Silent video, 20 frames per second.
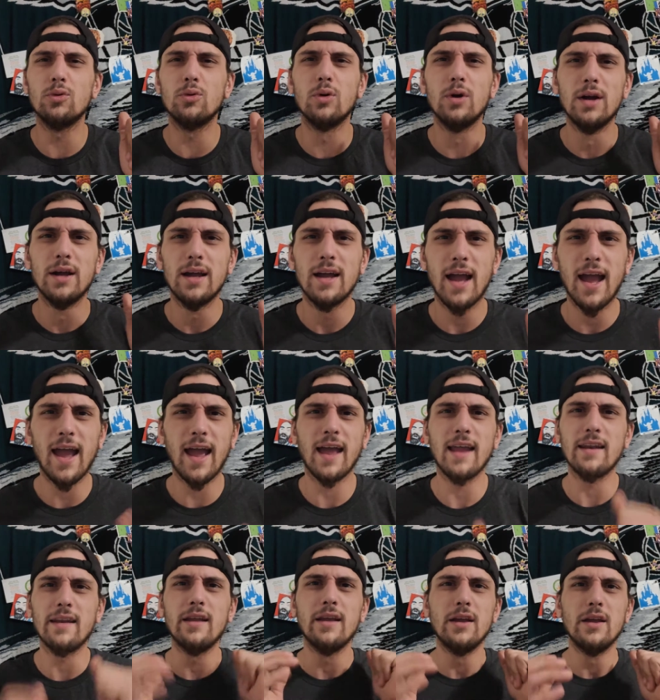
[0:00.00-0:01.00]
who
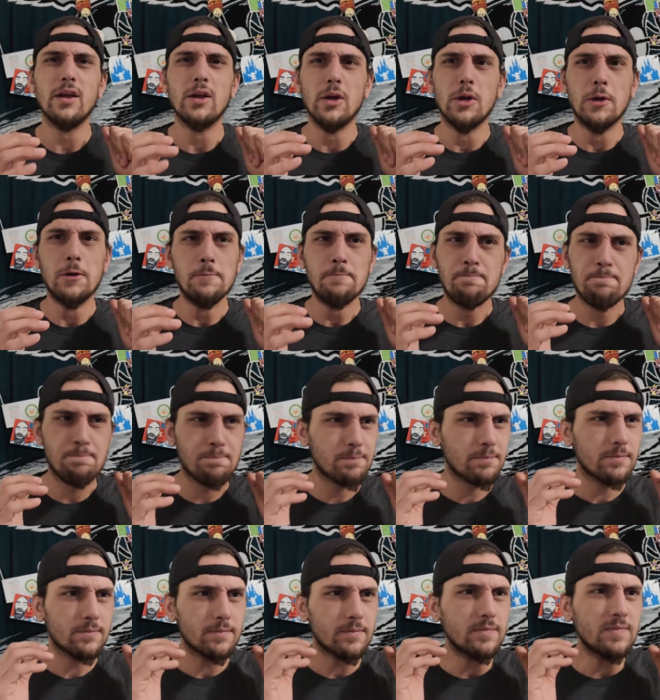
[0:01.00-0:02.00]
had
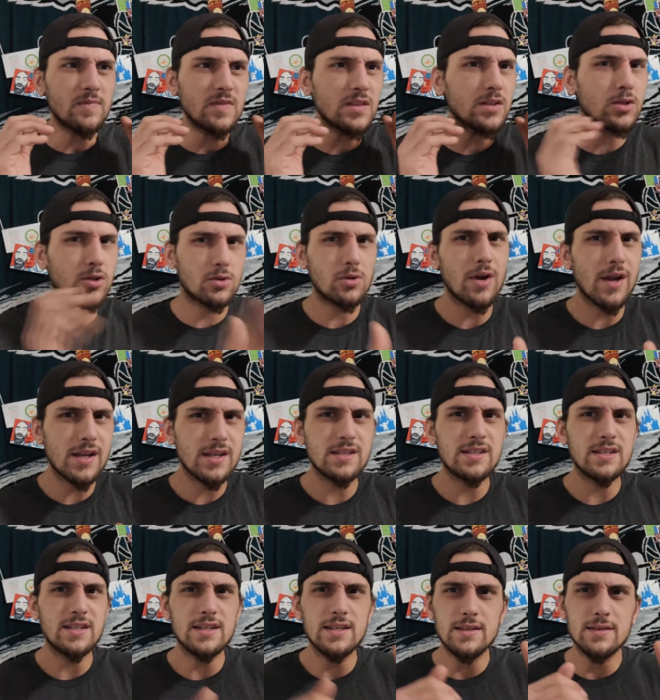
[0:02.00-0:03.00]

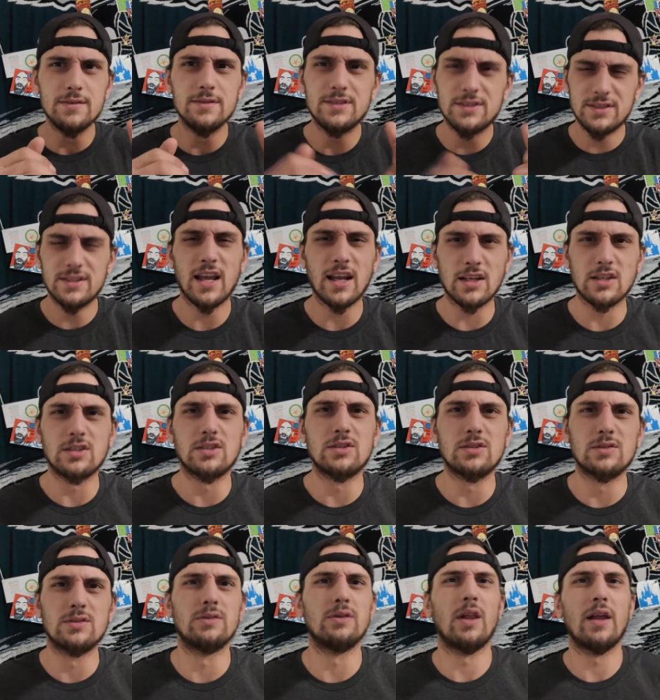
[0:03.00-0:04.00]
crazy
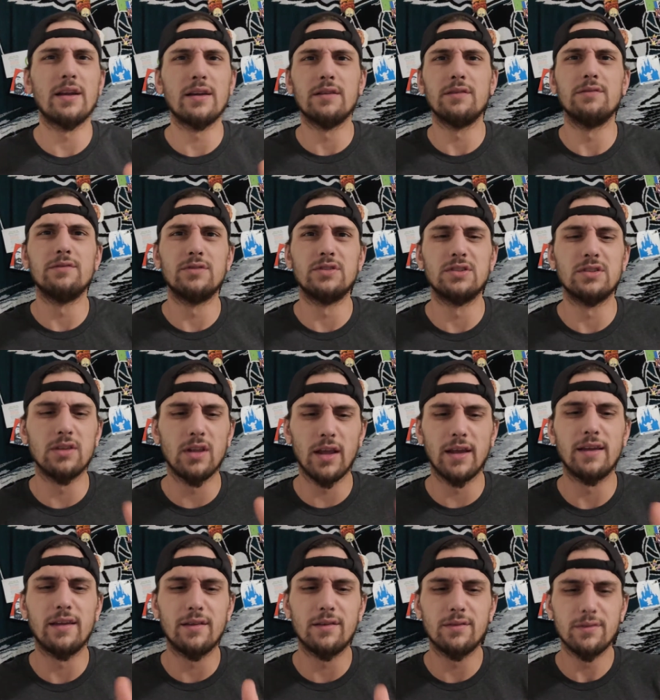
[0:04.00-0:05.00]
sex lives,
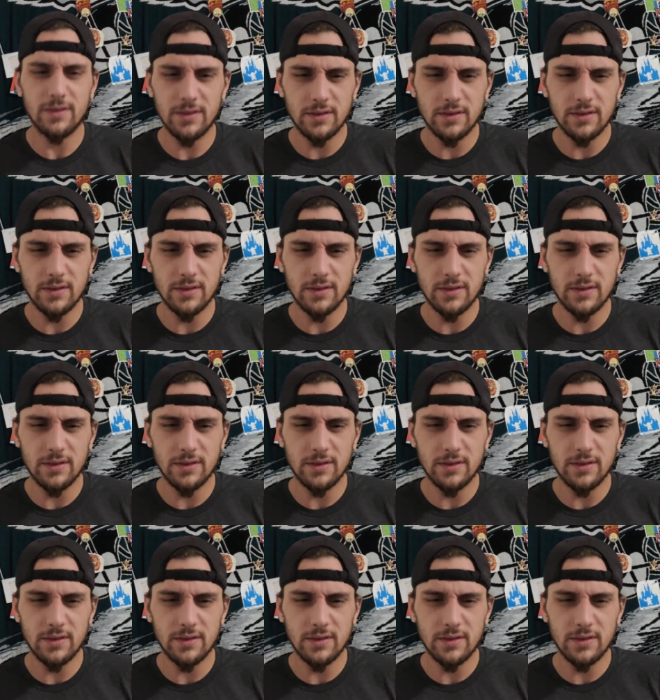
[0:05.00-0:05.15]
like